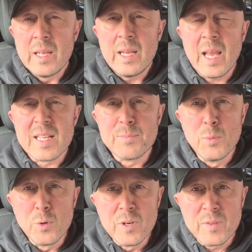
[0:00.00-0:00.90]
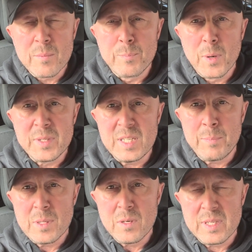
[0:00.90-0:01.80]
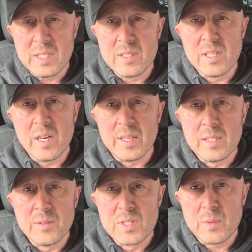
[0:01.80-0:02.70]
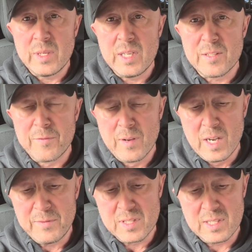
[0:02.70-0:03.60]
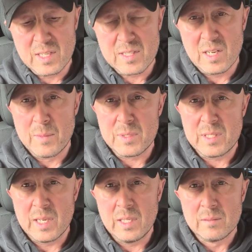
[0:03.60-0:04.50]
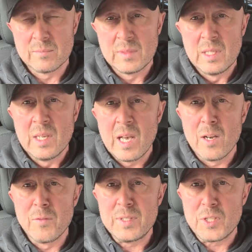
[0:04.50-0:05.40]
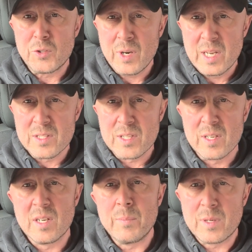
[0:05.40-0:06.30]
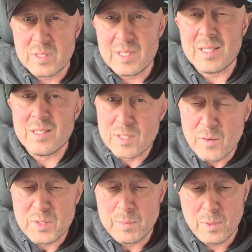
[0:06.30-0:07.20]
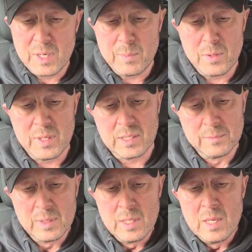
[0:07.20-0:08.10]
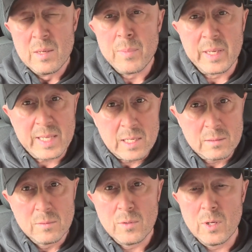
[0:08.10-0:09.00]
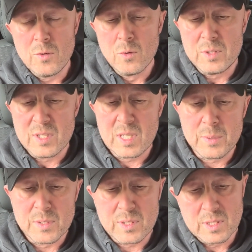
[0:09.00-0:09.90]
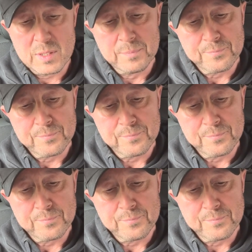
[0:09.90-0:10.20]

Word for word: He has more of a bodybuilding diet. So he eats five to six times a day and obviously trains hard because he's into obviously bodybuilding. But again, no naughty substances.